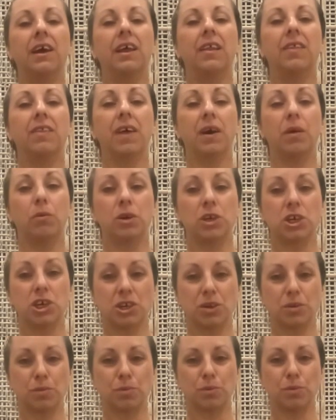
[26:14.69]
they wish
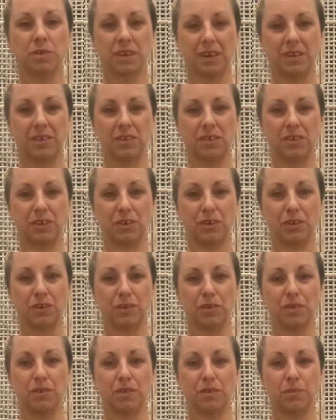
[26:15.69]
to present to you this